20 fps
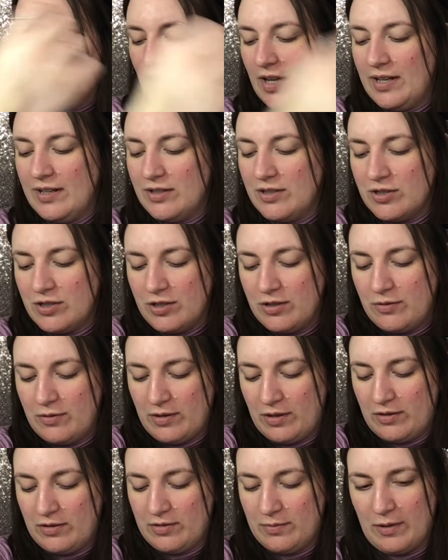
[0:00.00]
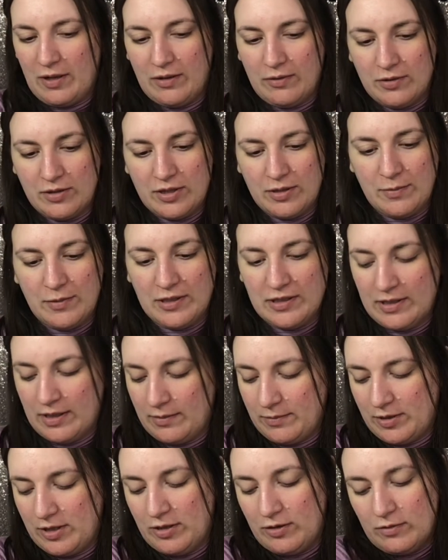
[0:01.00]
I'm going to show you another spot where she messed
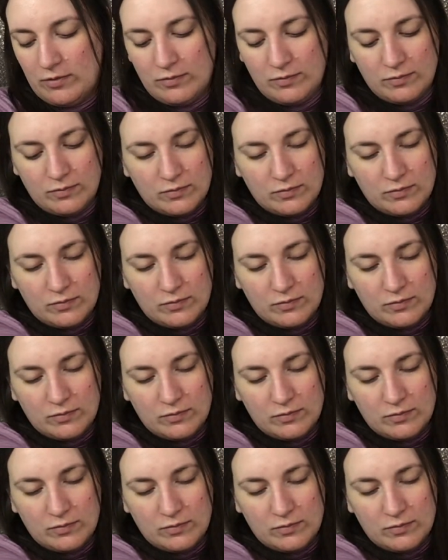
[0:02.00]
up too.